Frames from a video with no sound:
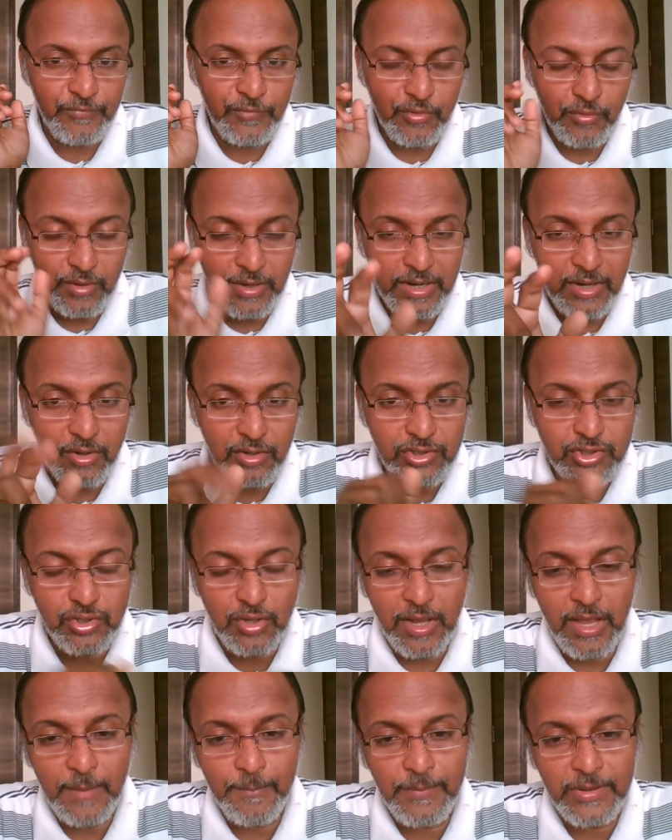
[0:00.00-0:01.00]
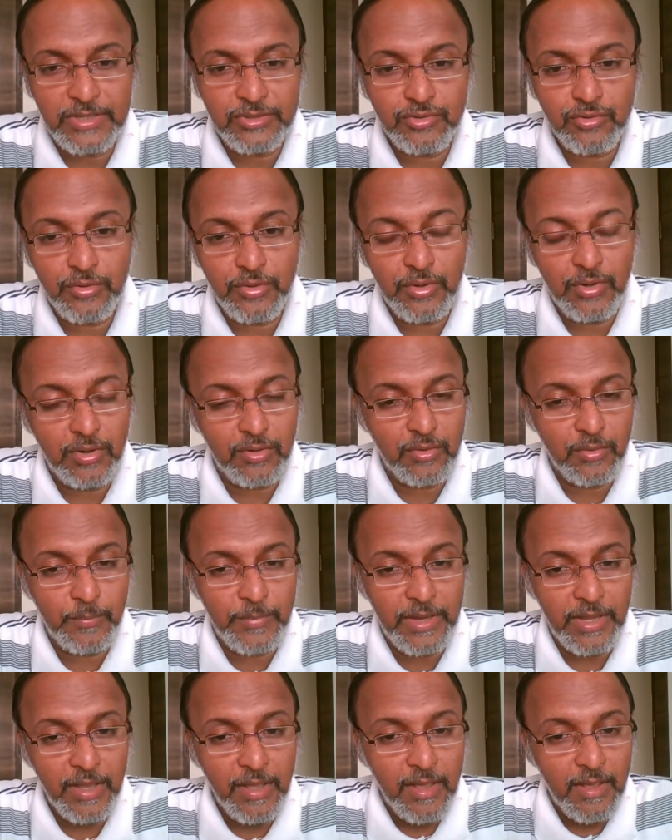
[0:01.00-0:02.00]
So it also happens. So you have to
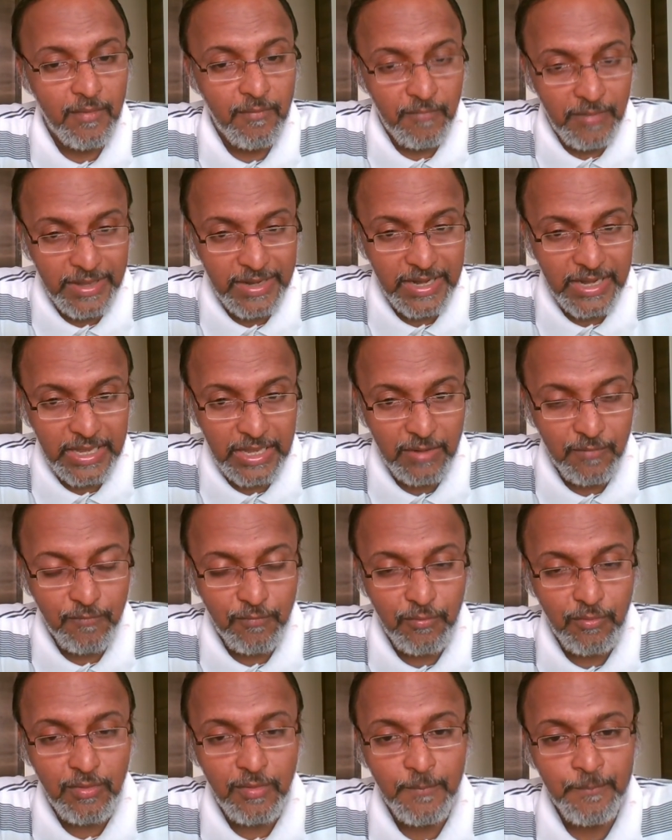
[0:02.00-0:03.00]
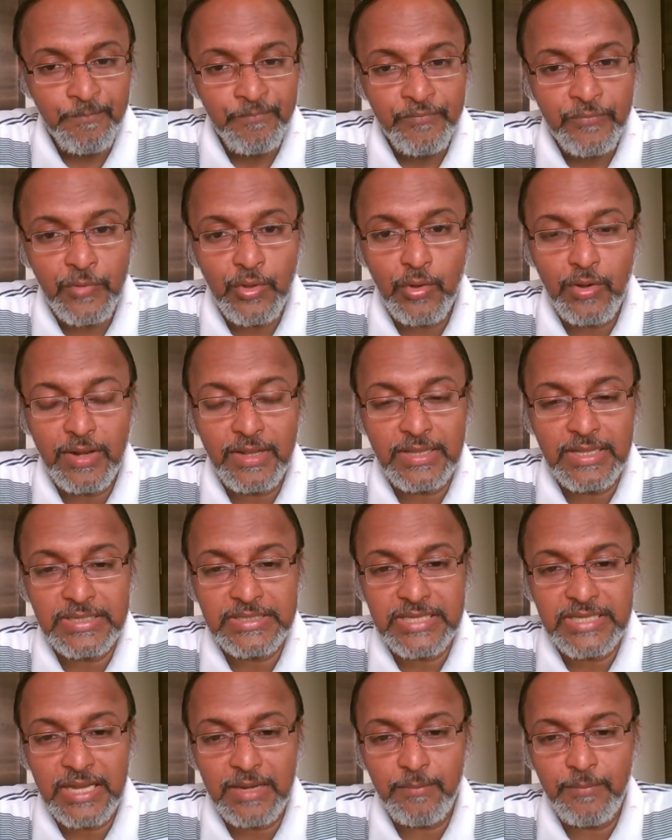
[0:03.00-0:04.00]
be very careful during the
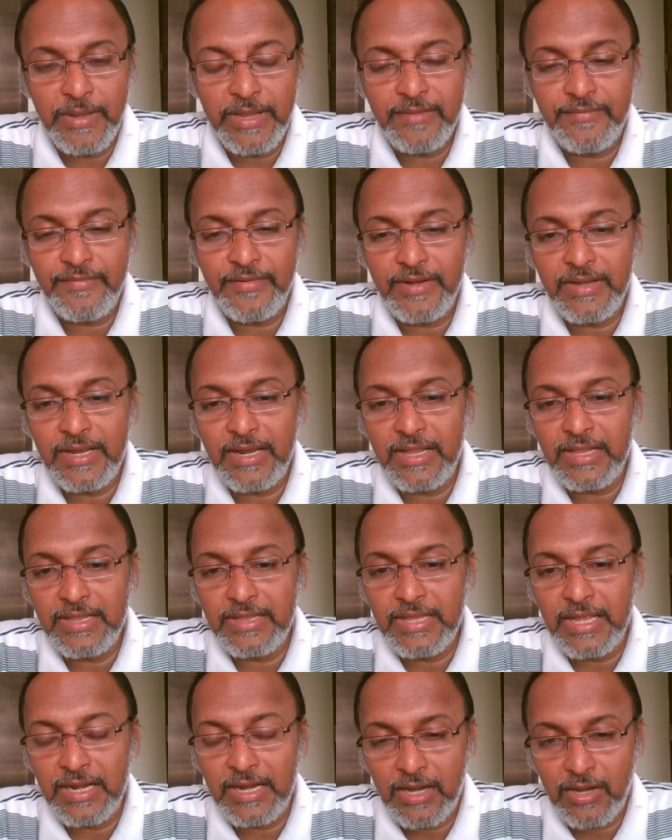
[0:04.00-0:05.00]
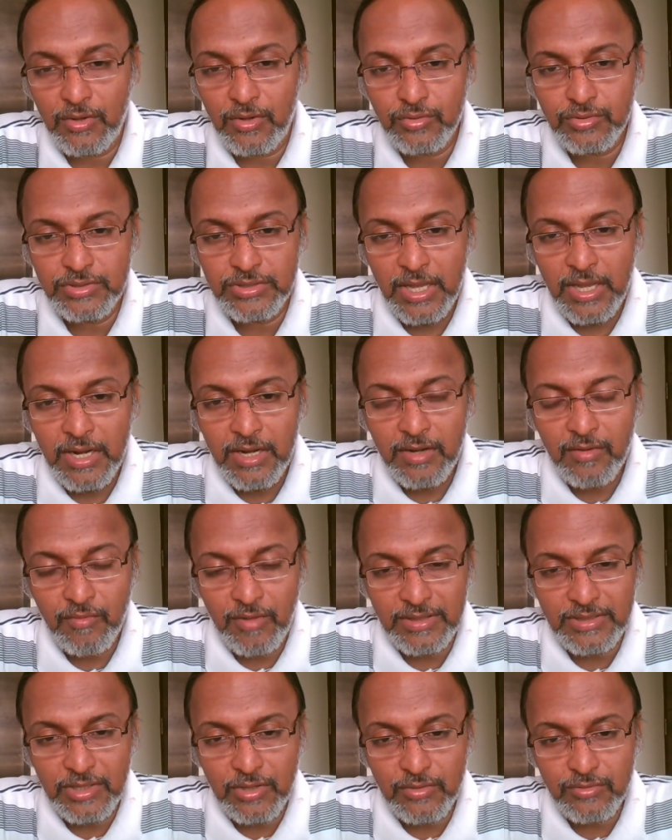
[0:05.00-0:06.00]
sun being seated in that house,
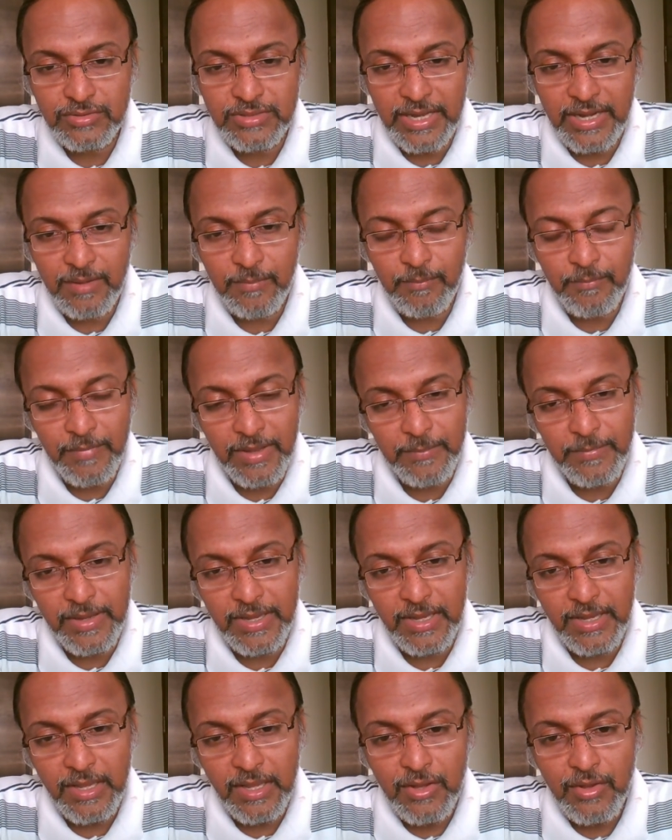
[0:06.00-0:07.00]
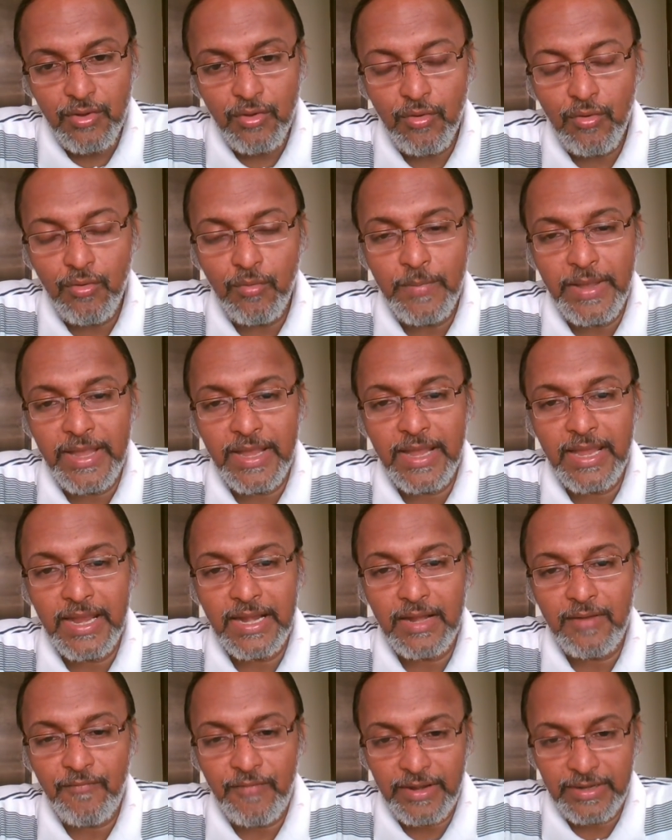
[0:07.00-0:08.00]
twelfth house, and maybe you may
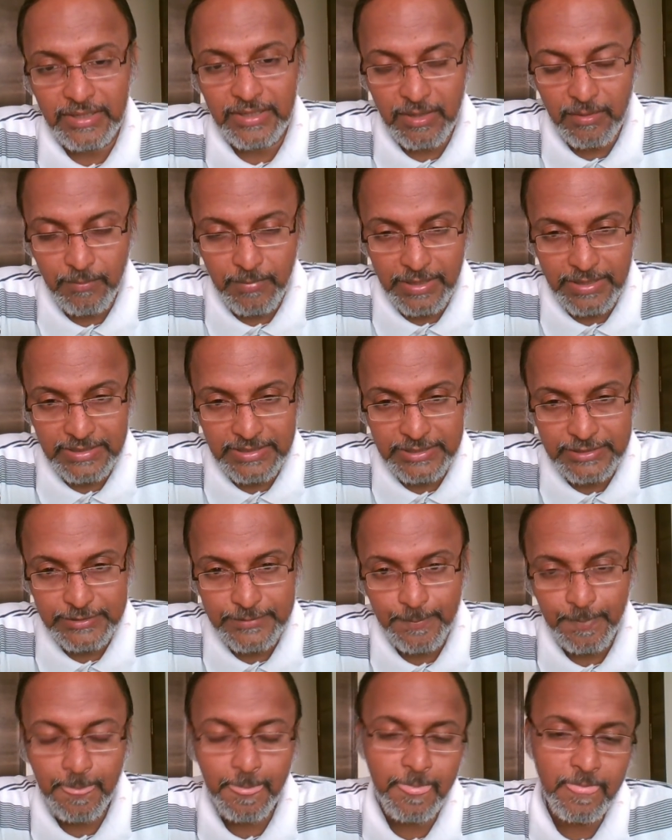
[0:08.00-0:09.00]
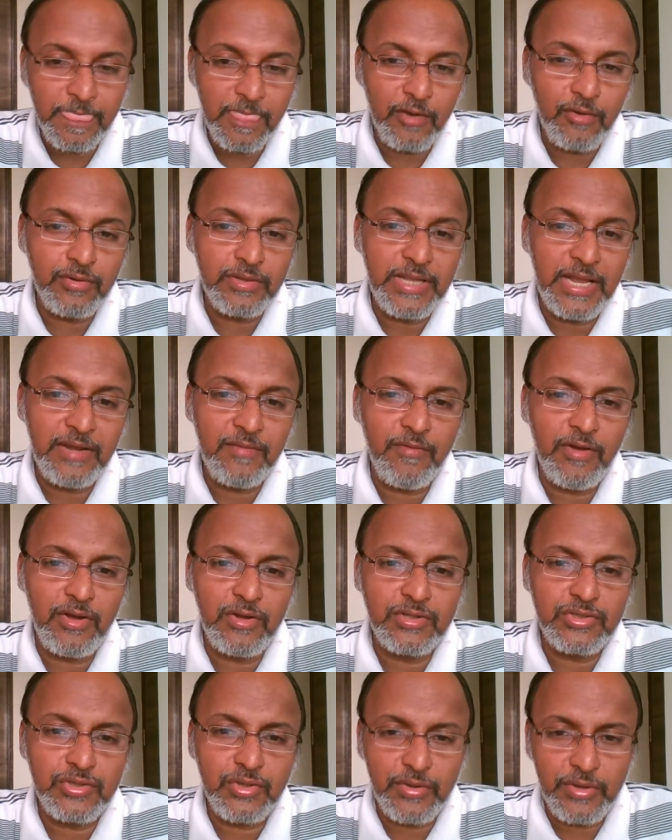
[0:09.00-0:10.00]
get affected by this. Mm, so that way
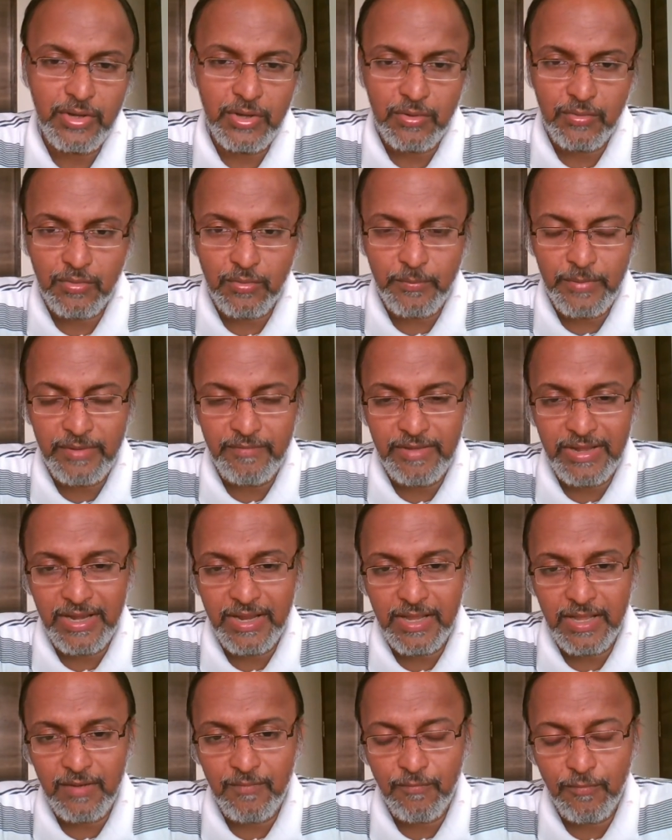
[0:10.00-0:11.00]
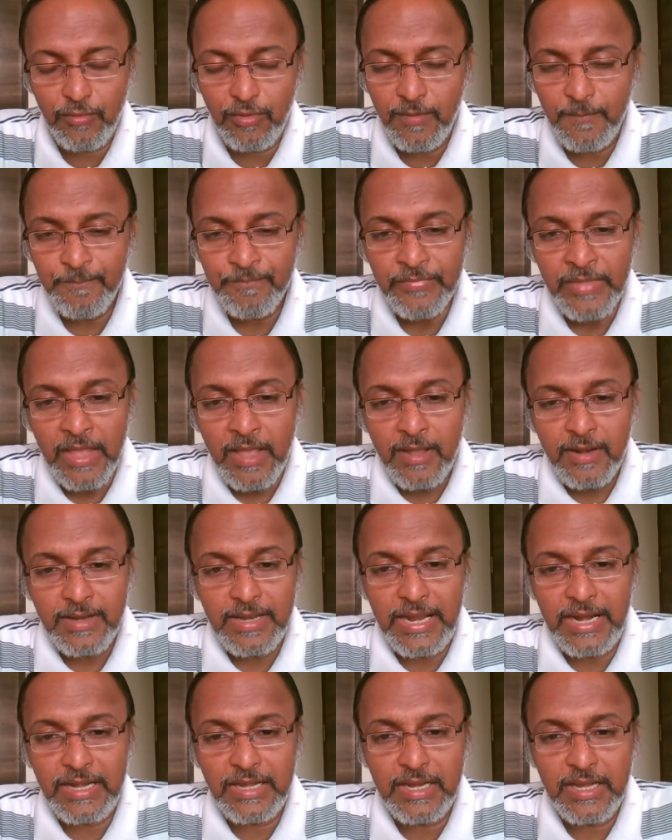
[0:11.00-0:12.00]
also you have to be very careful
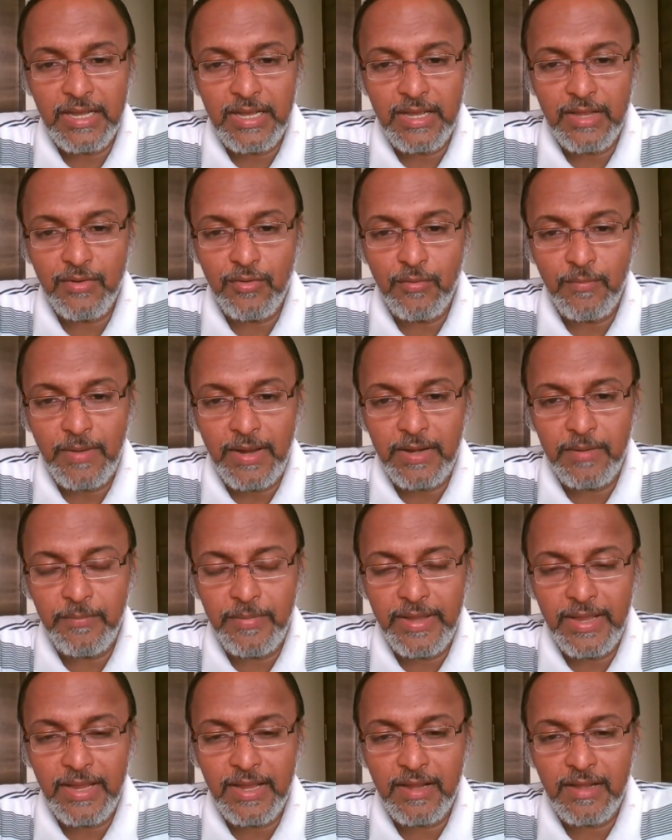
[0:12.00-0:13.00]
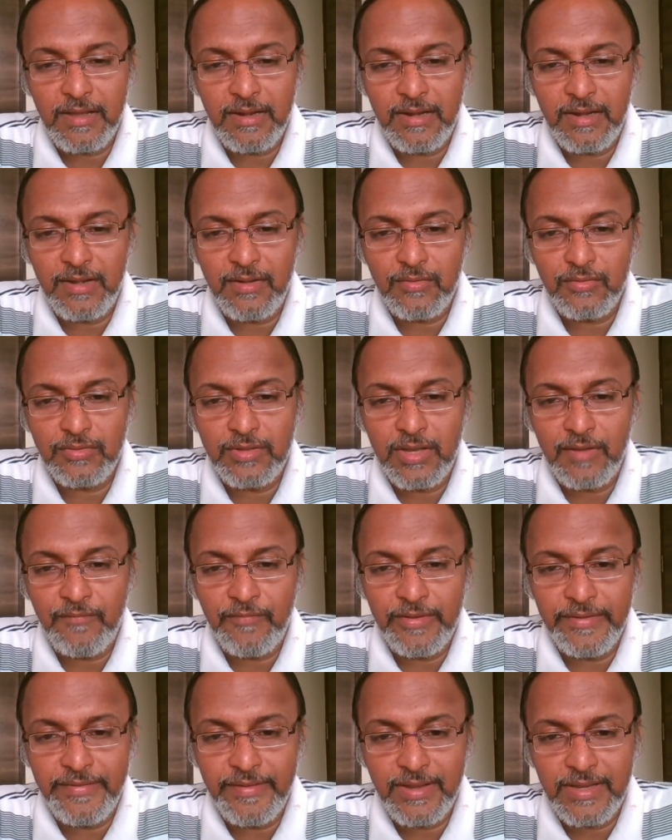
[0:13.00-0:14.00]
that uh, you might be incurred into the
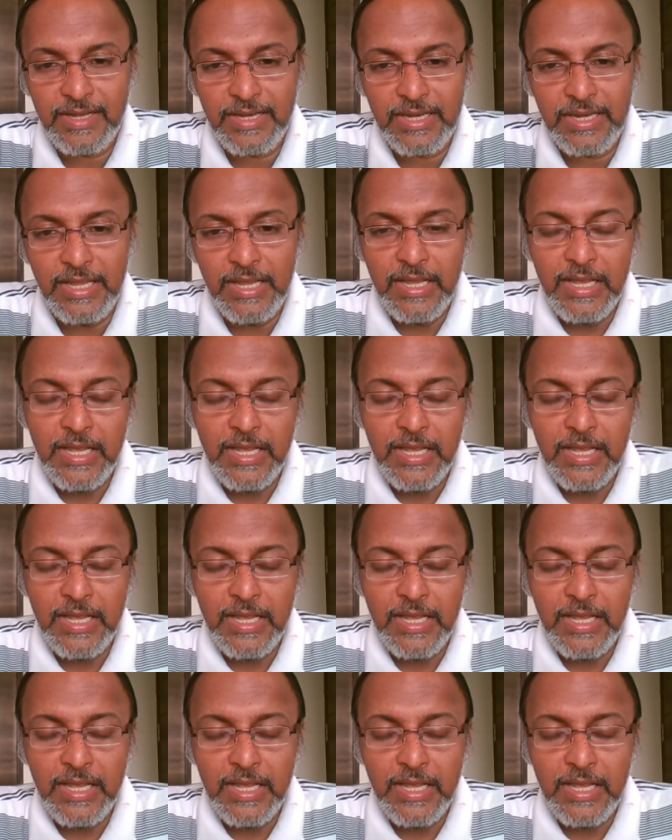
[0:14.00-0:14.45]
physical